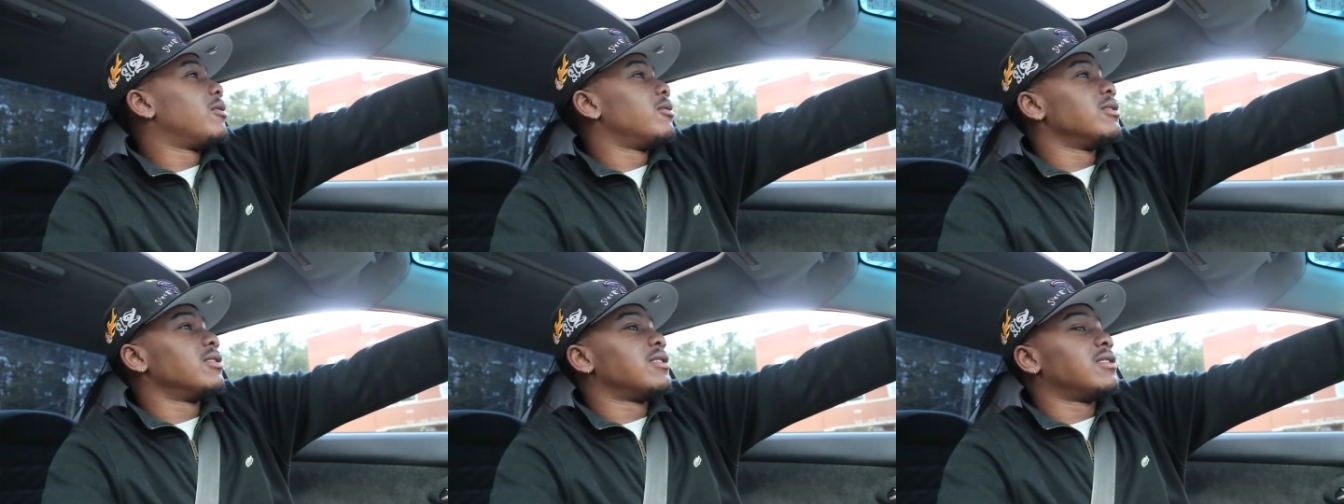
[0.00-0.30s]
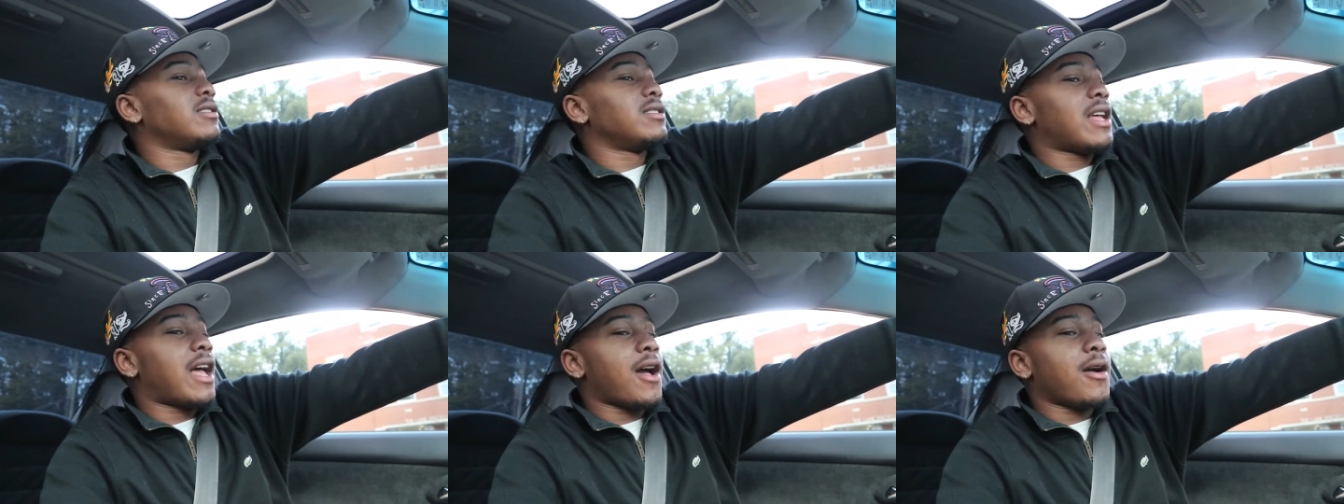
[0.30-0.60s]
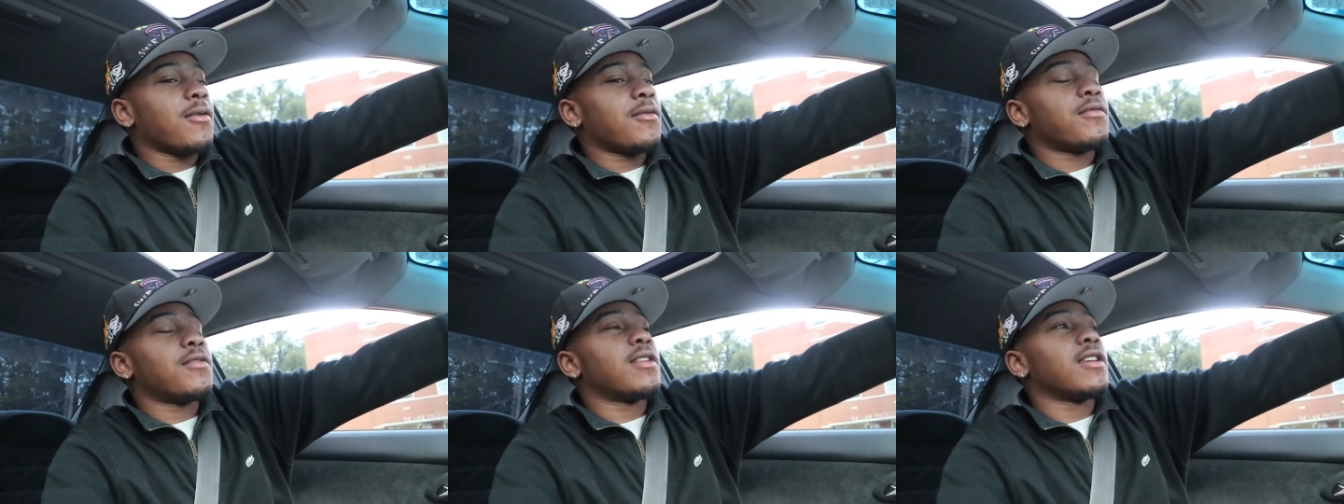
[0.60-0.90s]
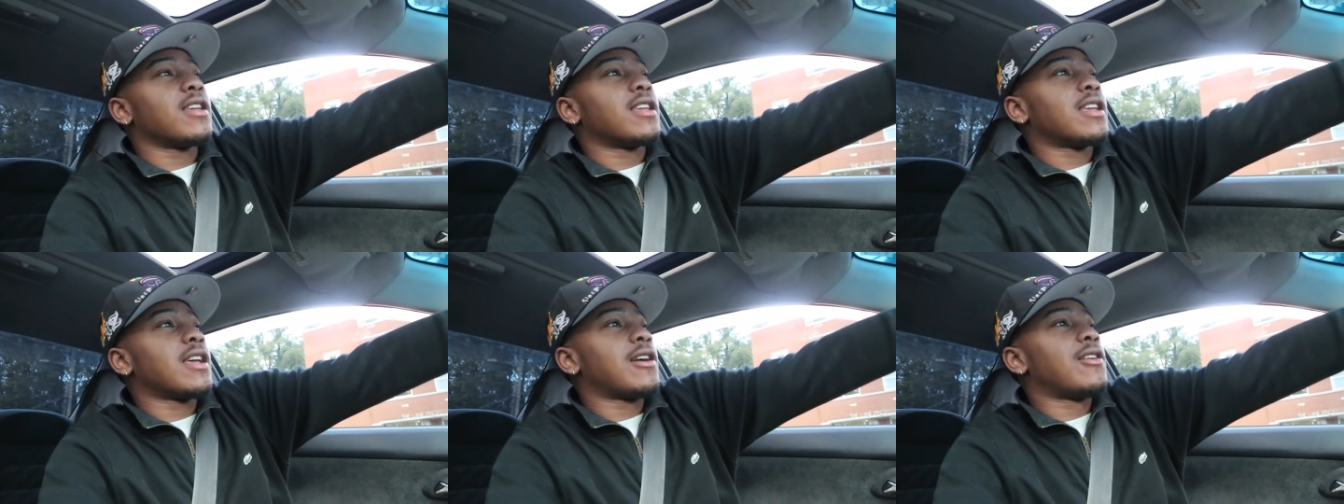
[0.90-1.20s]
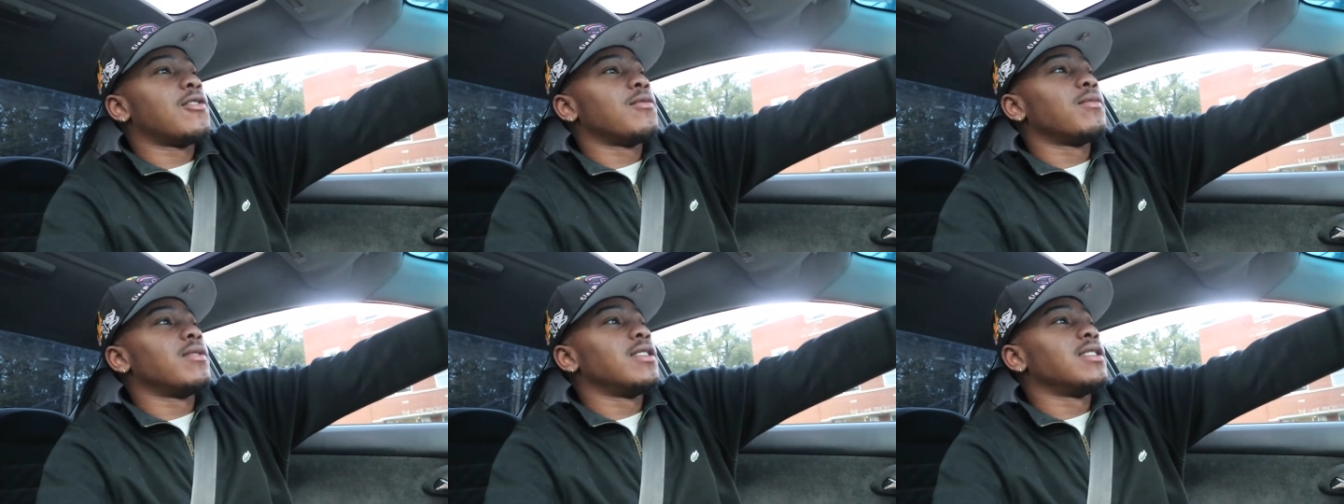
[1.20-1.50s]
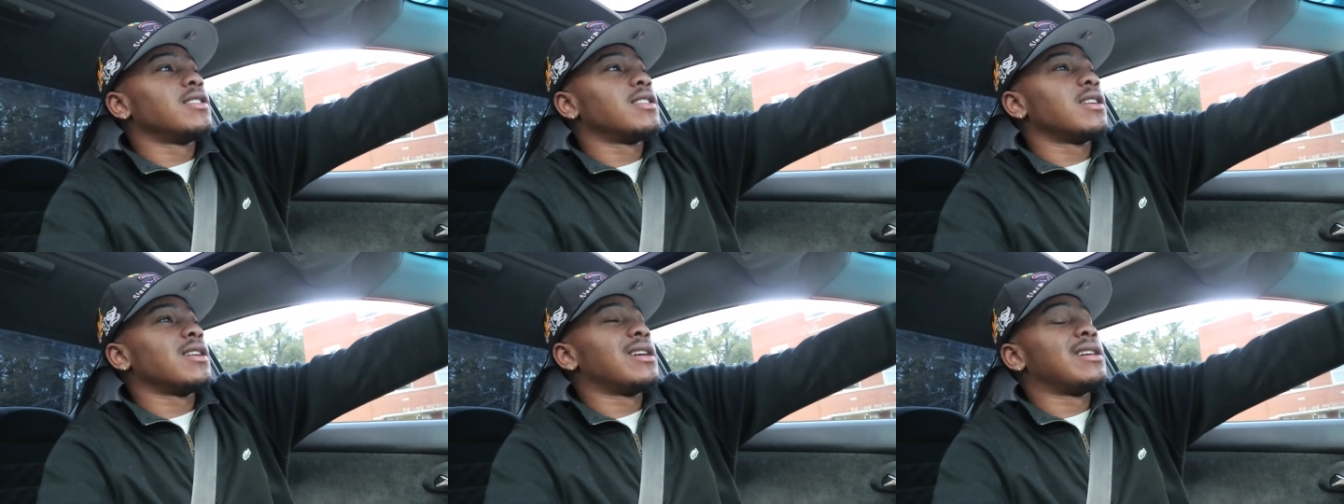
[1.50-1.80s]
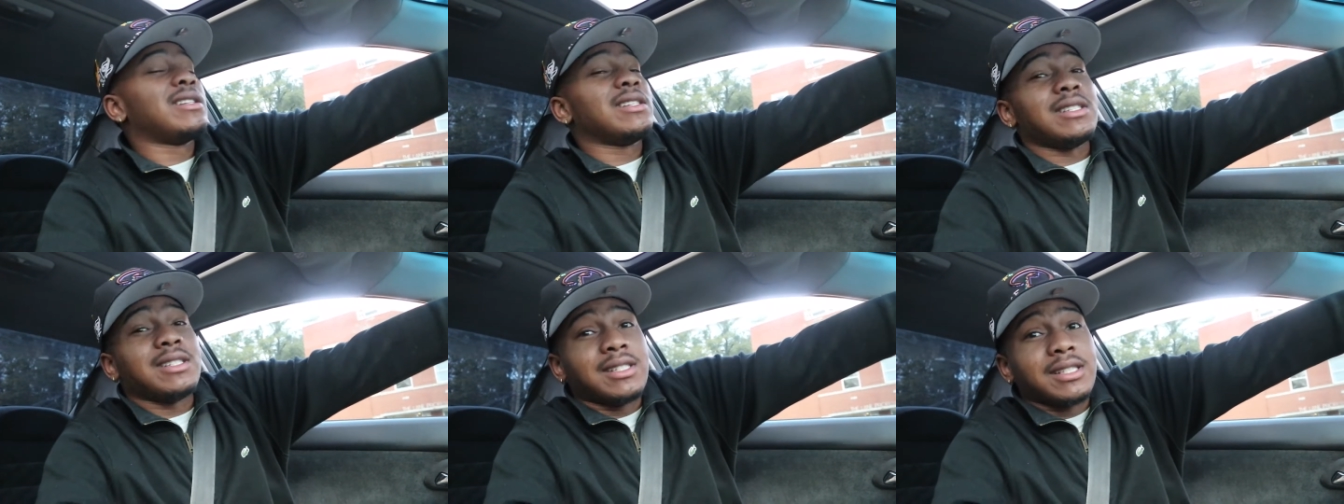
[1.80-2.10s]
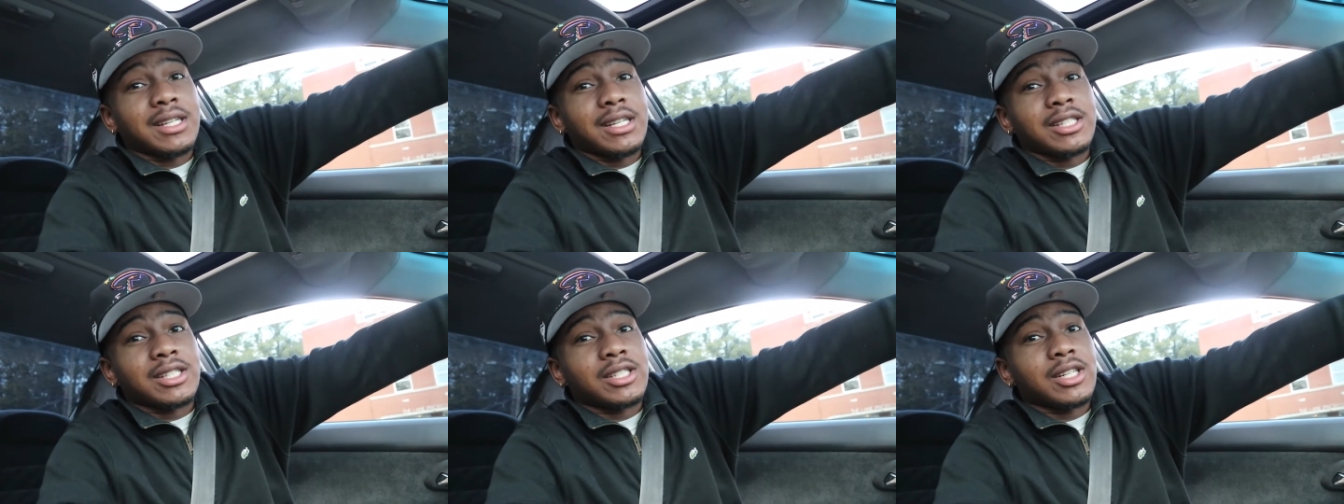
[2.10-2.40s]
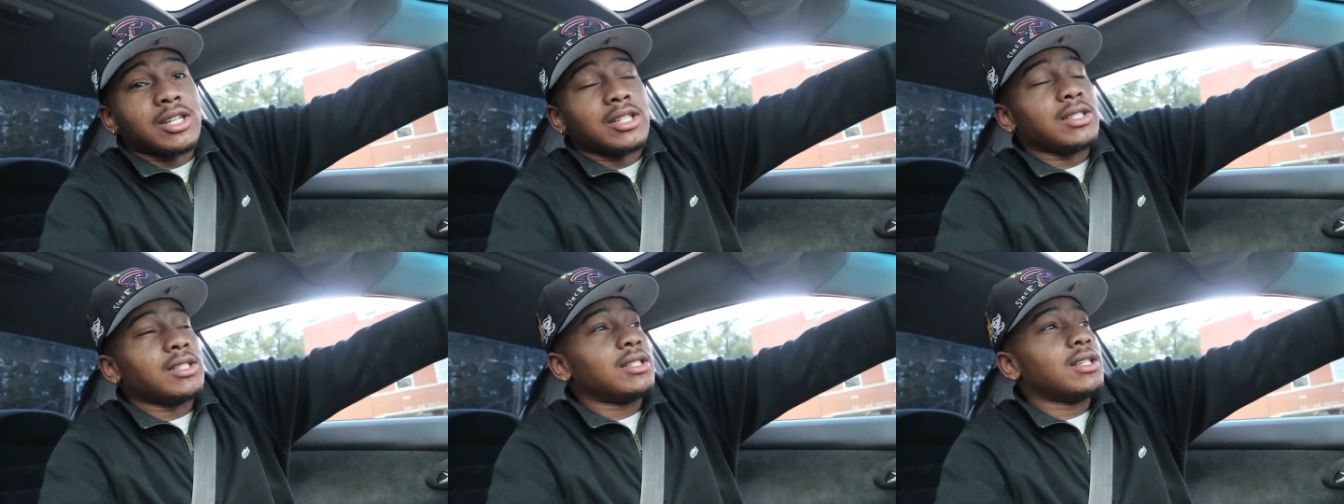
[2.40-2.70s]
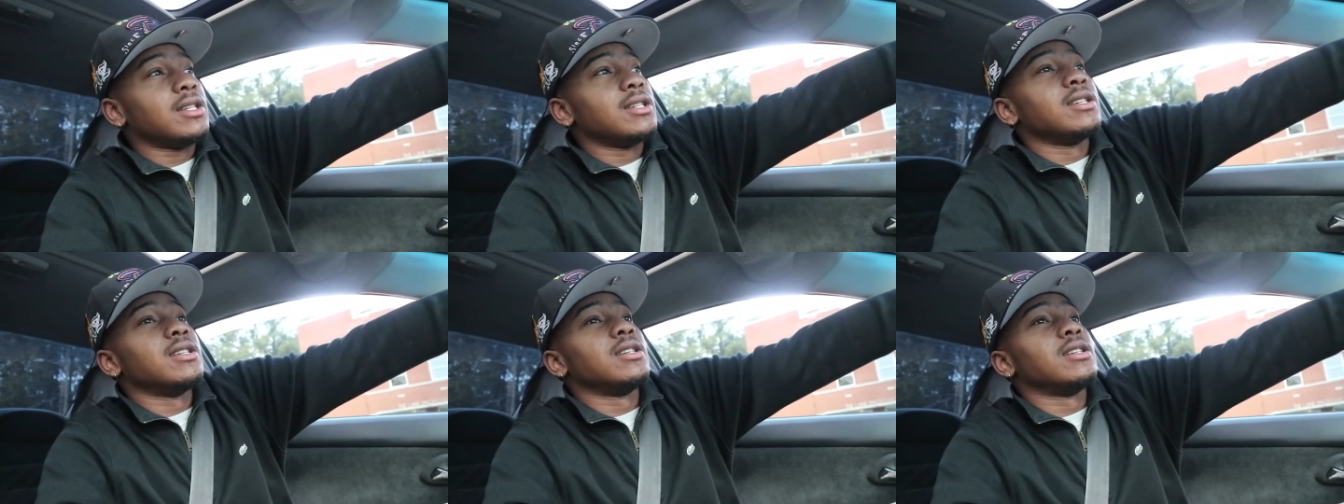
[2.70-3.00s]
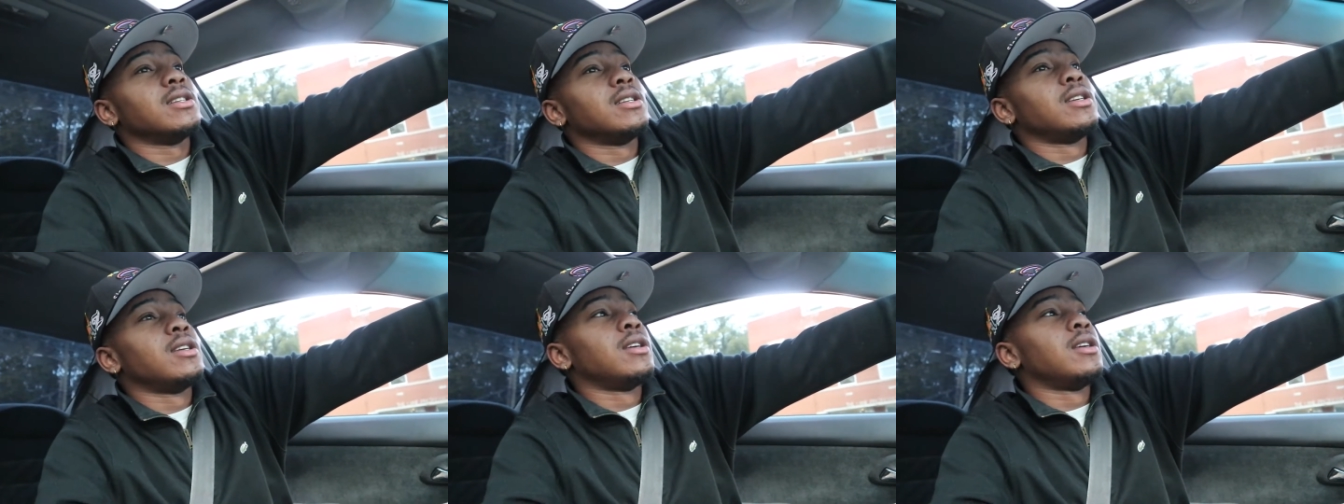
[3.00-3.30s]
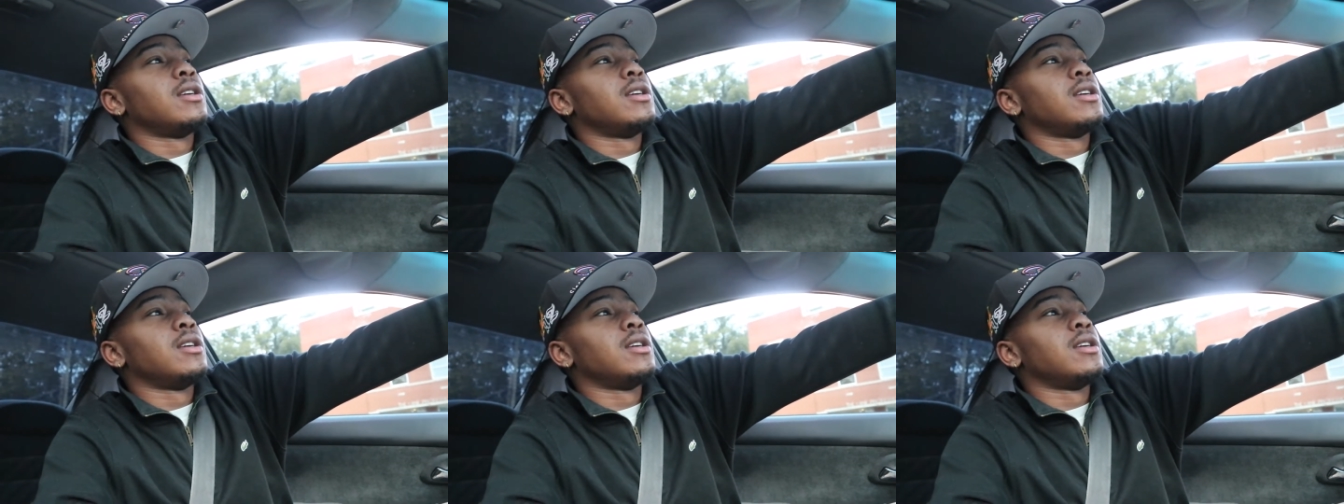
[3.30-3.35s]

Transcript: I was out for the count, bruh. It's currently six thirteen.